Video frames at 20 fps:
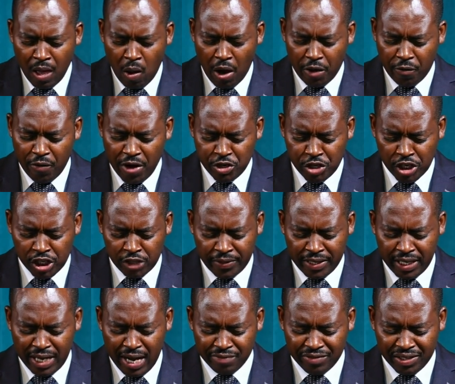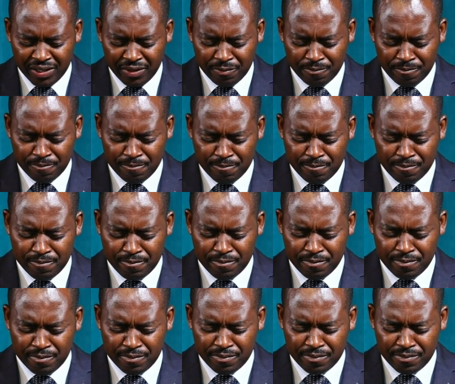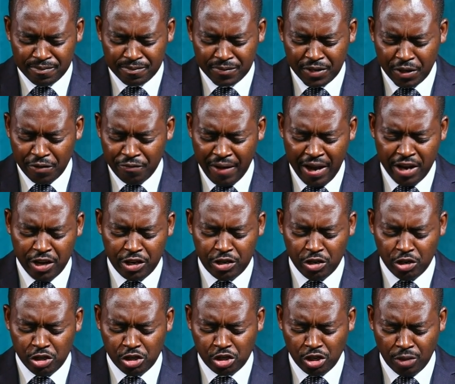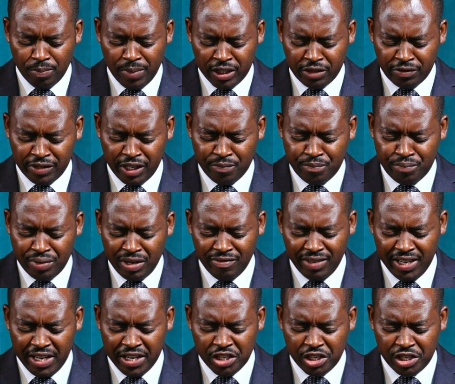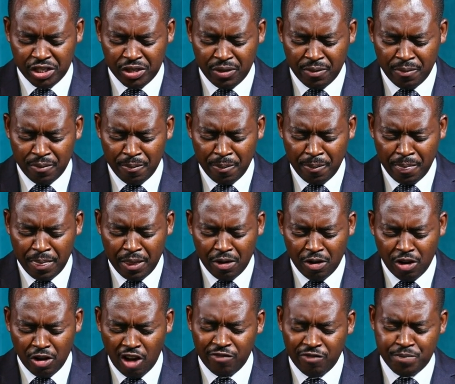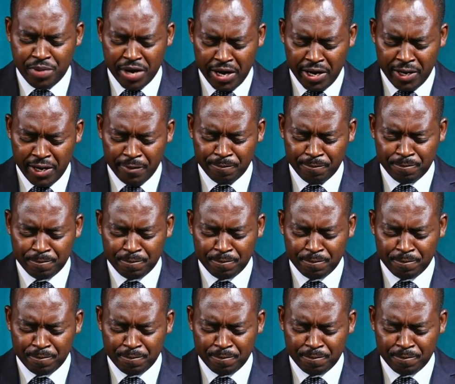Our gracious Father in heaven, thank you so much for the privilege of prayer